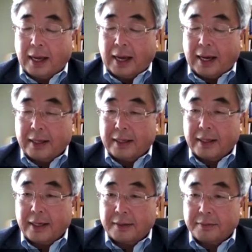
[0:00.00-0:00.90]
I
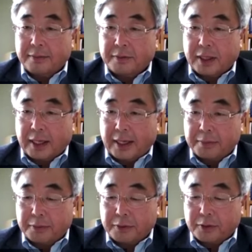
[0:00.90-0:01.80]
have the
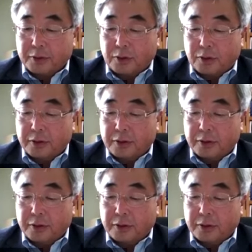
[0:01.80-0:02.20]
absolute